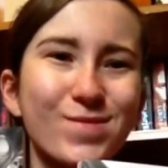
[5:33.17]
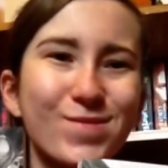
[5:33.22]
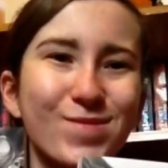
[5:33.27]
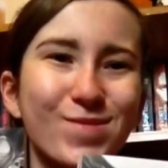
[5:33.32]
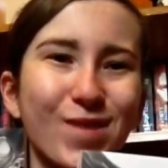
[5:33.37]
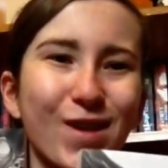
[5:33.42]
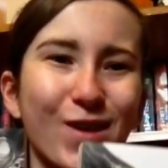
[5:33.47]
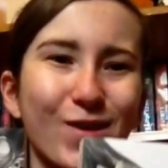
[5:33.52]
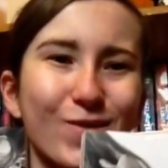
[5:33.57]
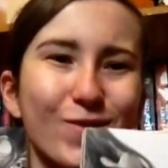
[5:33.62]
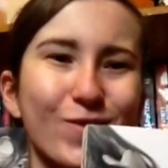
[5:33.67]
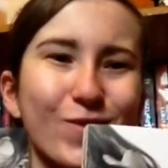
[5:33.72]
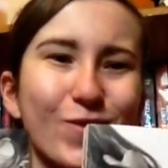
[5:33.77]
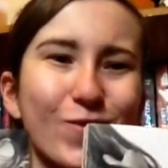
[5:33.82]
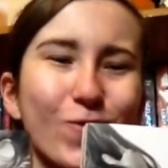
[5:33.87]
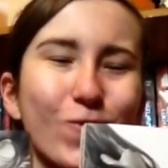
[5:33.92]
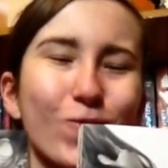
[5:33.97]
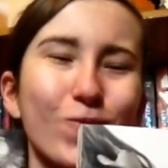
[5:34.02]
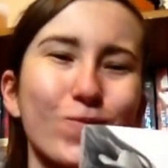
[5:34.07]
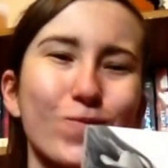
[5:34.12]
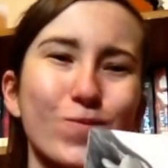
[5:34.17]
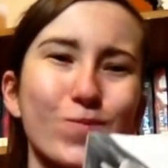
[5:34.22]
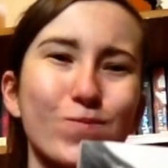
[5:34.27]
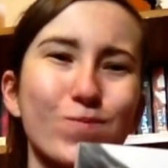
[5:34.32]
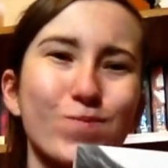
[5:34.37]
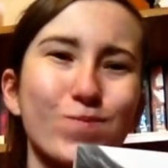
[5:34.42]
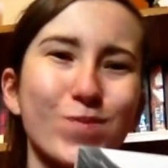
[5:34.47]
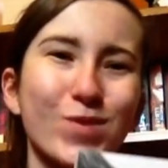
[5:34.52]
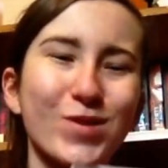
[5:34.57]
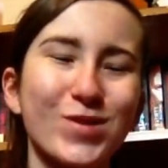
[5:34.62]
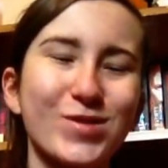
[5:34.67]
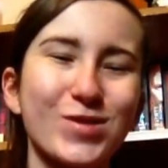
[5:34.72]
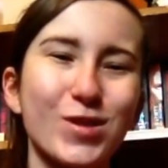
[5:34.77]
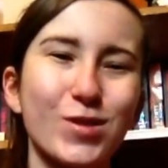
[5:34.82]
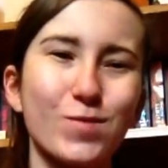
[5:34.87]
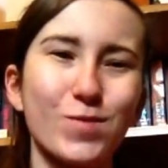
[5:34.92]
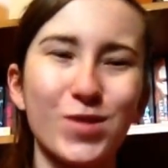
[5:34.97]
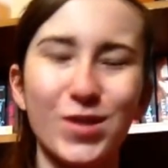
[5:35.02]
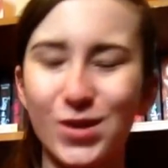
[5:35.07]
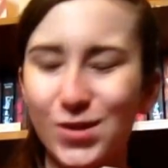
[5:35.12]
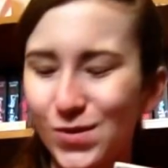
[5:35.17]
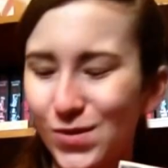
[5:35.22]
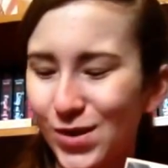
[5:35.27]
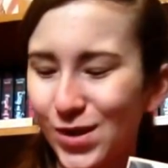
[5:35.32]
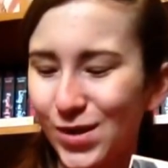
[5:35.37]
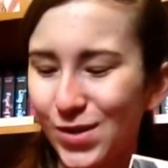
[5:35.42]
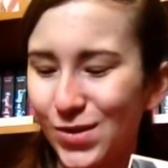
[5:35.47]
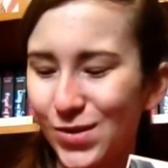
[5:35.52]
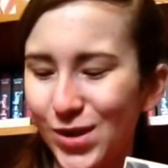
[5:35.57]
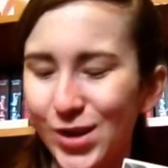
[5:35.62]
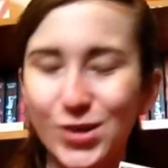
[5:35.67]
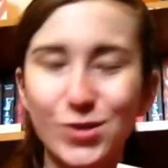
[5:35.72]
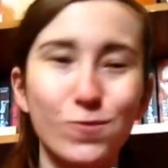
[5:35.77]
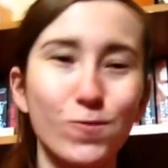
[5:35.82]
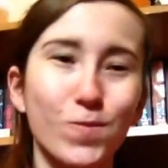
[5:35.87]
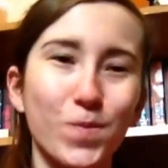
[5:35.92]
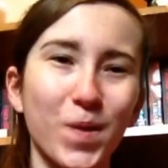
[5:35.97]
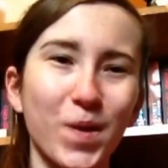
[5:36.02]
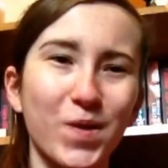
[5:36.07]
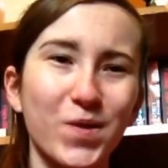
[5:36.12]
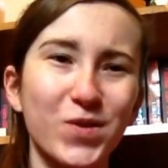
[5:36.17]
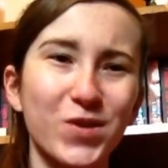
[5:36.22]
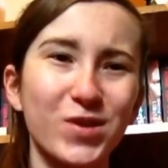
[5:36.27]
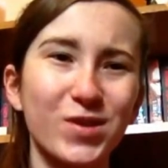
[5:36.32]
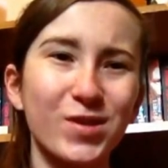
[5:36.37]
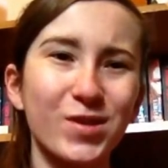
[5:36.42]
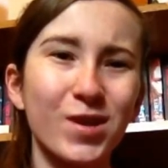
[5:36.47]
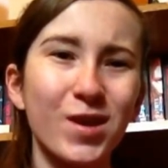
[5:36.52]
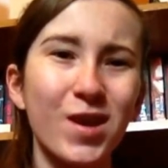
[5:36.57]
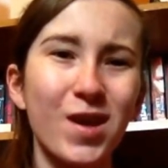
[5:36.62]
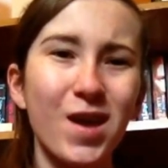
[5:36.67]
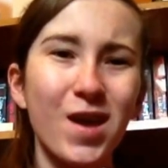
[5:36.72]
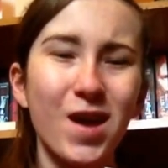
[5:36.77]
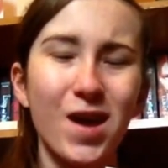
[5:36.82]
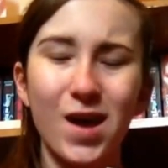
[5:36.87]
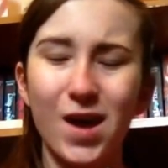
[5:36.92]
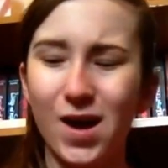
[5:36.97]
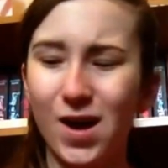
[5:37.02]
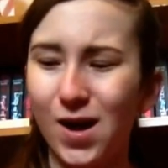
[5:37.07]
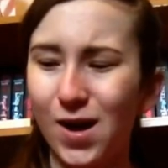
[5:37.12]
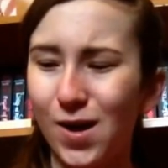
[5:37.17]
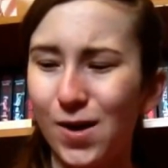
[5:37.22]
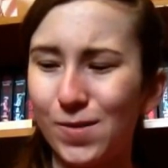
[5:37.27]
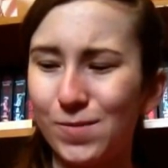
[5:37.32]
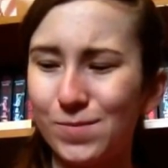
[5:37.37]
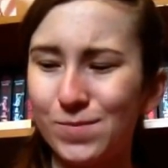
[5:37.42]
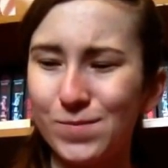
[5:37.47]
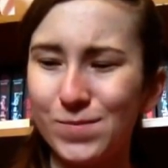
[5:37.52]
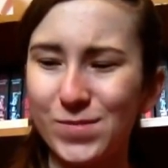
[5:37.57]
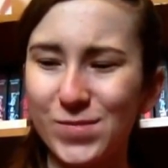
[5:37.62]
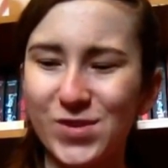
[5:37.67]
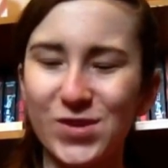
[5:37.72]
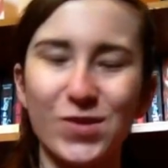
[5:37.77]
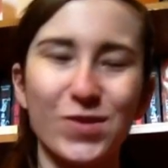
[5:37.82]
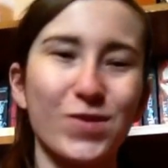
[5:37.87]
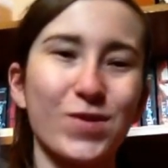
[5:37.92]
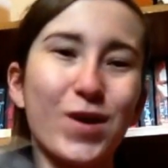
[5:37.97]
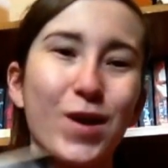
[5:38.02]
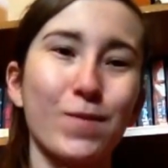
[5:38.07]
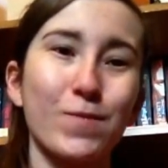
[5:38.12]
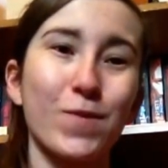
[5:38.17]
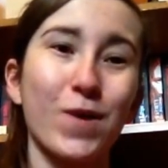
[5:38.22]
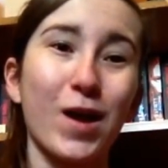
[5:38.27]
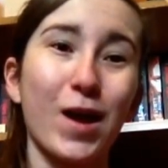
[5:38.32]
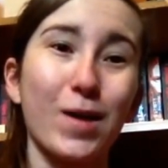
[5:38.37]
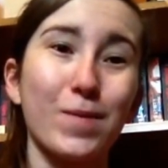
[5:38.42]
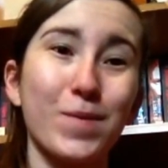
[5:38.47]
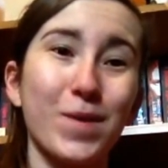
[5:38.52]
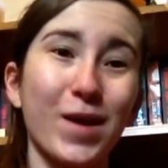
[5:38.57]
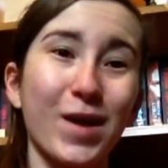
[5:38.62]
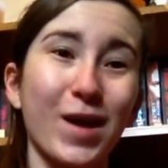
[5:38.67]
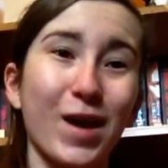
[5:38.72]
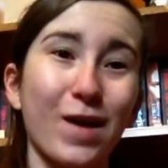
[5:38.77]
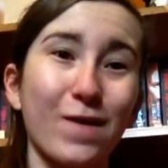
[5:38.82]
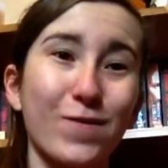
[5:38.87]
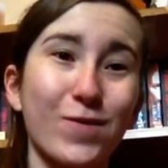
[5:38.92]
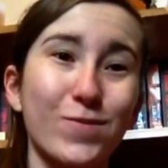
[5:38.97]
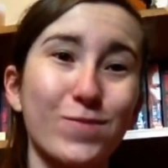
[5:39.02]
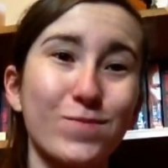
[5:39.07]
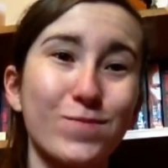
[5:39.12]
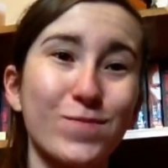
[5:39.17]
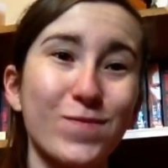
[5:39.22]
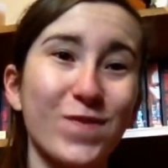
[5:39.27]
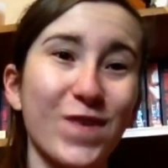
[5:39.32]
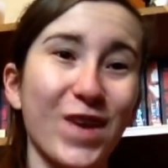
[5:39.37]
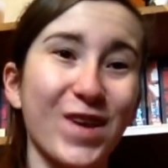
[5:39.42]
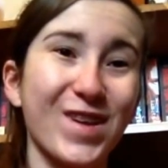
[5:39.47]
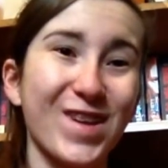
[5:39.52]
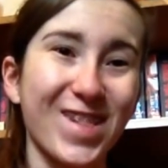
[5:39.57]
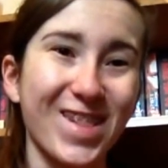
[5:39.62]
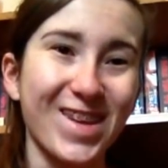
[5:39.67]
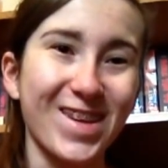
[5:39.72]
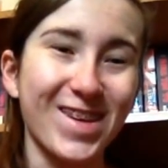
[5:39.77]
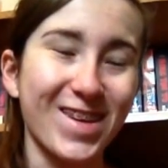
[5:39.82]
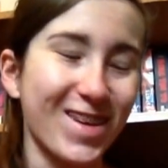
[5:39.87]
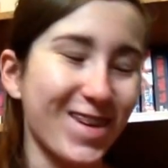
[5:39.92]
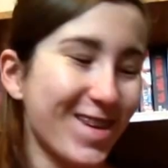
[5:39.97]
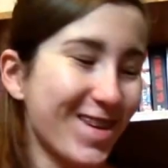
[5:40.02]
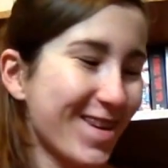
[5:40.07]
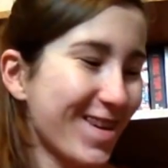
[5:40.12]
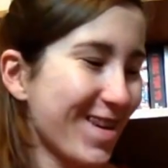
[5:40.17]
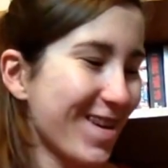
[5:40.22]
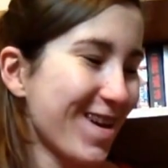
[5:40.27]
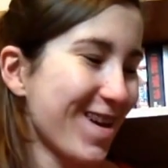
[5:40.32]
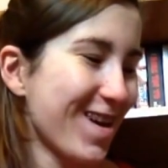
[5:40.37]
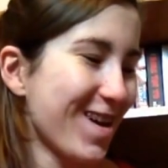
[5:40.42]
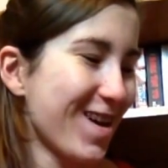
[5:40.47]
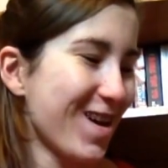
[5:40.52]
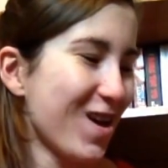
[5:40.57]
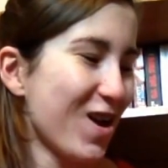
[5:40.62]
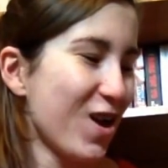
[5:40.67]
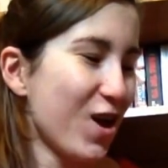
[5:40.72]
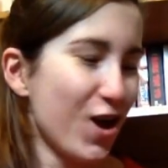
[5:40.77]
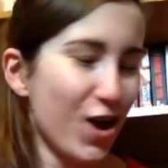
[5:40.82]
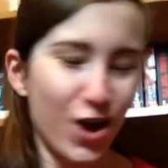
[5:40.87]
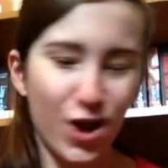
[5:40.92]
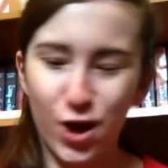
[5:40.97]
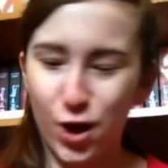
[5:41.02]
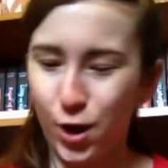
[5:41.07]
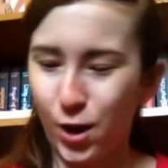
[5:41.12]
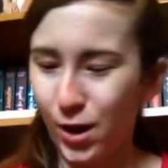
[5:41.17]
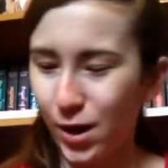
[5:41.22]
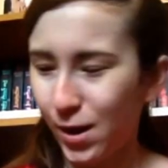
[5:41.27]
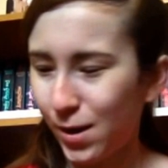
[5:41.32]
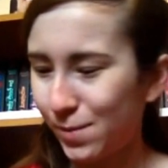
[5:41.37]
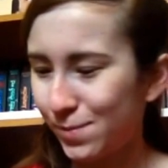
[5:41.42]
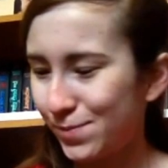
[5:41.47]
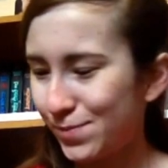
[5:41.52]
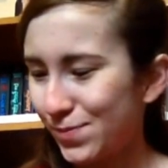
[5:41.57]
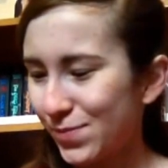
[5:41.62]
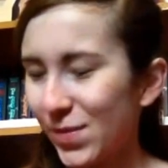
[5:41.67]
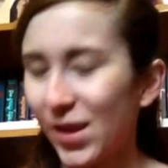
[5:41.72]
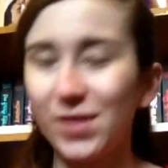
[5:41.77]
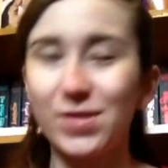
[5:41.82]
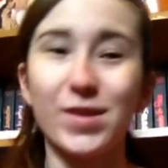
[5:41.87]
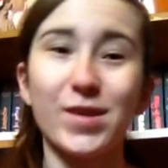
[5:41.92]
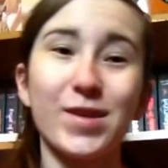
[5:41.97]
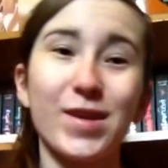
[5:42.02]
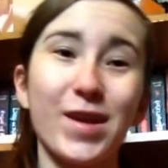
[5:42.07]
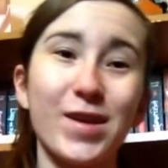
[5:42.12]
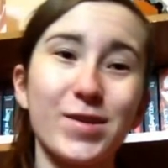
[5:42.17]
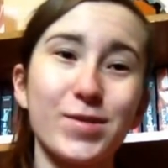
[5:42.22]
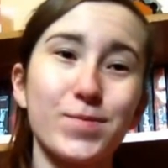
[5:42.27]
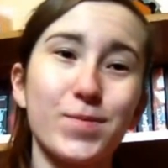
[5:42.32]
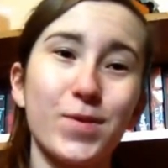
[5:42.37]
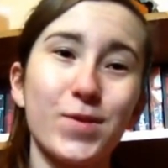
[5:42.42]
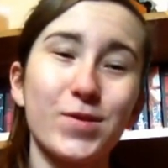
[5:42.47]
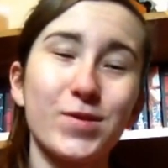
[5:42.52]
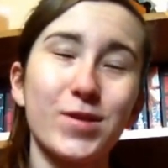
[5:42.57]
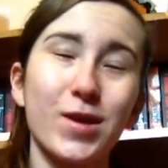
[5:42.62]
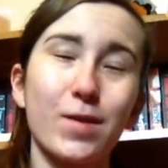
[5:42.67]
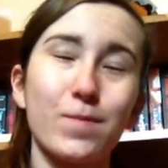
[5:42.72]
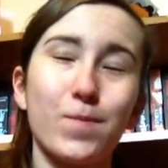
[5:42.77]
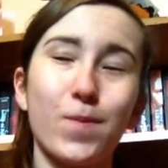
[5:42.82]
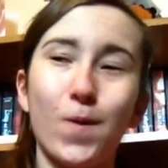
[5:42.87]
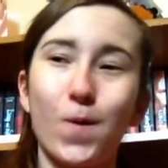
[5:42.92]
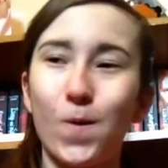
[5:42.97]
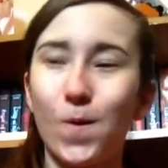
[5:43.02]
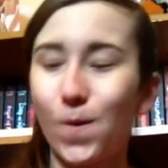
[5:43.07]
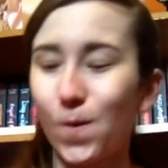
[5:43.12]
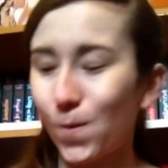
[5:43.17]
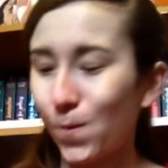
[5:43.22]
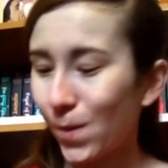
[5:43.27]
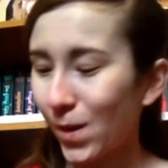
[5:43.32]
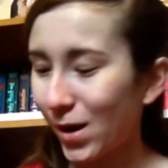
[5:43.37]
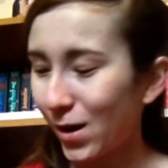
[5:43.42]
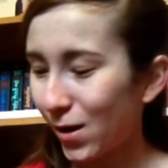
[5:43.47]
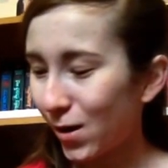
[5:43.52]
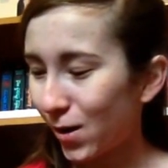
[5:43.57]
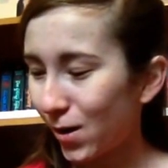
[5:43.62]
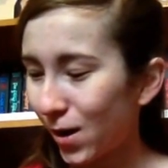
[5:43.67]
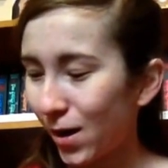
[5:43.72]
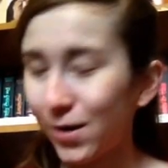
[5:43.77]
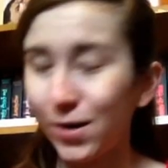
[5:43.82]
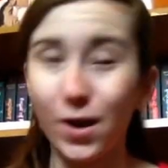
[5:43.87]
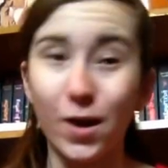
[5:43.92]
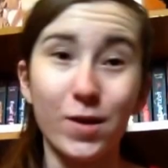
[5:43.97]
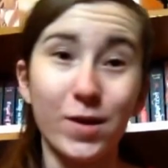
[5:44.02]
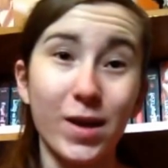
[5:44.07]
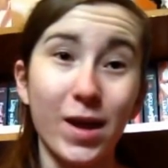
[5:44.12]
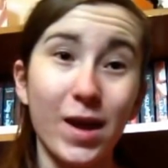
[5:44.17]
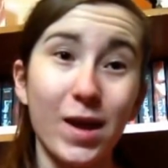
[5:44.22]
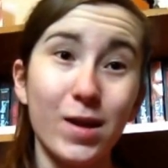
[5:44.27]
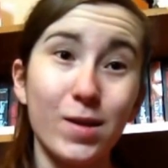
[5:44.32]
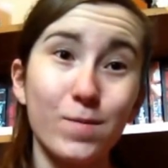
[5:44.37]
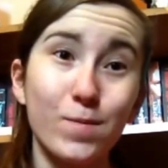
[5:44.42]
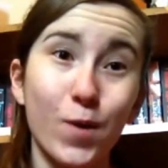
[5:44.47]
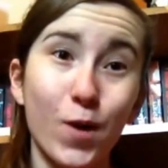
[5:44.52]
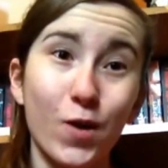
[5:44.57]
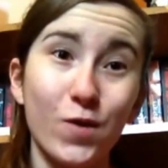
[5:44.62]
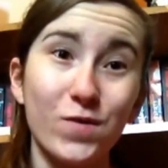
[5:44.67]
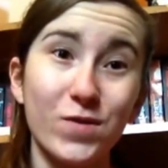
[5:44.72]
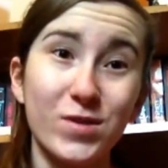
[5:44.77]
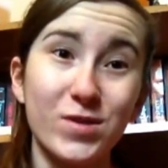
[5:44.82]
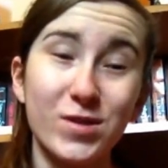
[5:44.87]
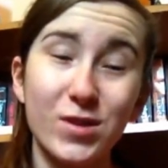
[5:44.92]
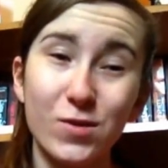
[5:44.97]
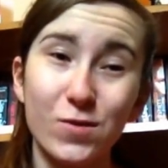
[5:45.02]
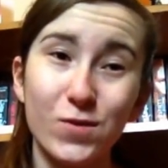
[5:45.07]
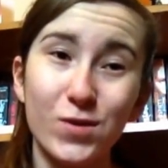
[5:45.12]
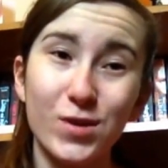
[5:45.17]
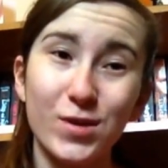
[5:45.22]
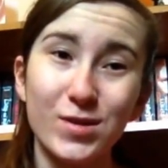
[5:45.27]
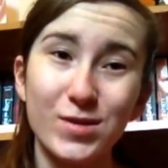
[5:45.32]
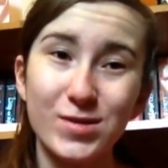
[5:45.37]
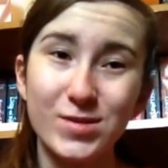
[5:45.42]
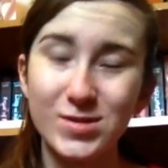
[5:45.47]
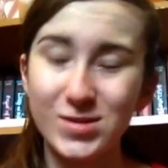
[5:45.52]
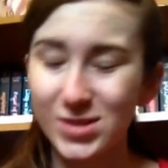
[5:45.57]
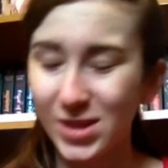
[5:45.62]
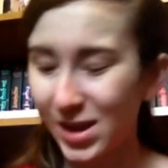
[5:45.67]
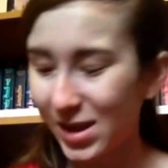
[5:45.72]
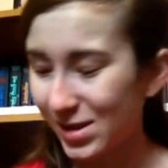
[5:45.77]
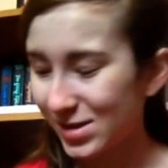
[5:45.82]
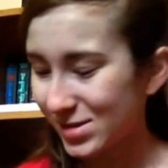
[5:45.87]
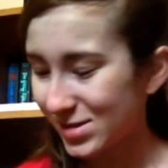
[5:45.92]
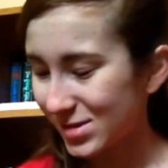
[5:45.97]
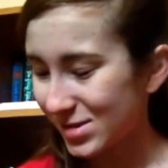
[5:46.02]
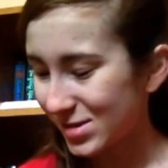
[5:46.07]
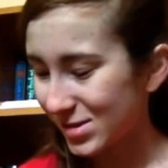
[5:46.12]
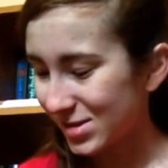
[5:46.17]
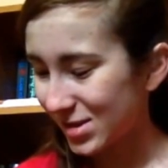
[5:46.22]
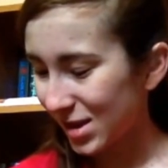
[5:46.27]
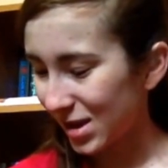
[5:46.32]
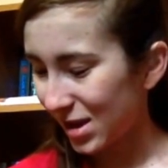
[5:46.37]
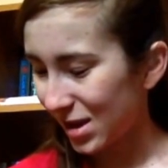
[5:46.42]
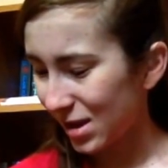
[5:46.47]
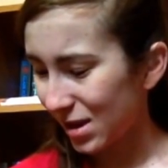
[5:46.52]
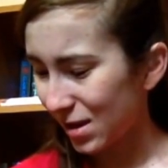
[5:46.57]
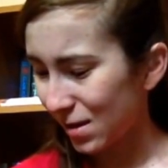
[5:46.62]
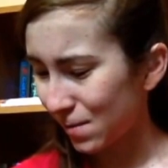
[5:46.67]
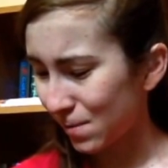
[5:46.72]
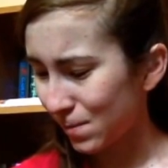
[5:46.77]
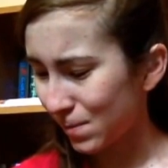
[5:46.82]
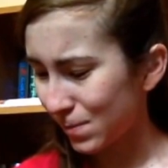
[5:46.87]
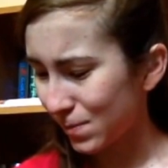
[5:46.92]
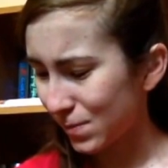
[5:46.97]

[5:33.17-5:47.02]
than you know being seen them on the internet they're nicer in person um, so I'm quite happy I have them finally um, the next books I bought were again part of a series. It's um,